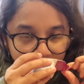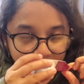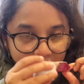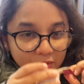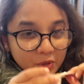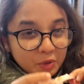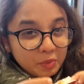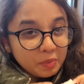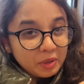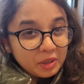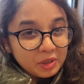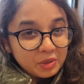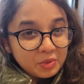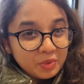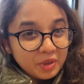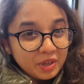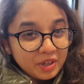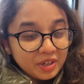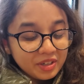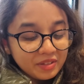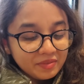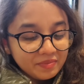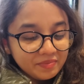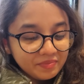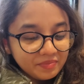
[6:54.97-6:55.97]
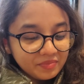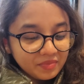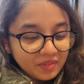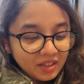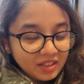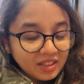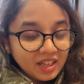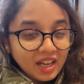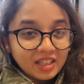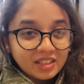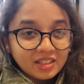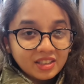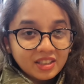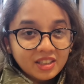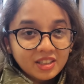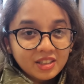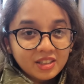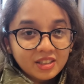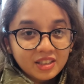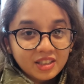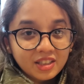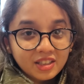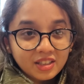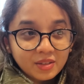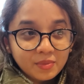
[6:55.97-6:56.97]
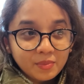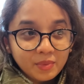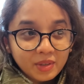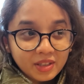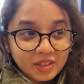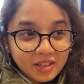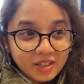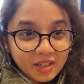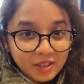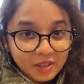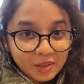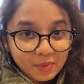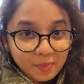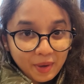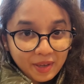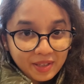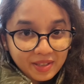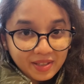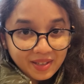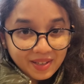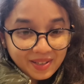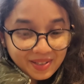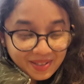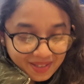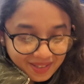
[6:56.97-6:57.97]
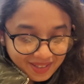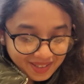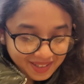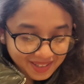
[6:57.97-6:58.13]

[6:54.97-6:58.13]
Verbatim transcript: It smells weird. It actually just smells like spices.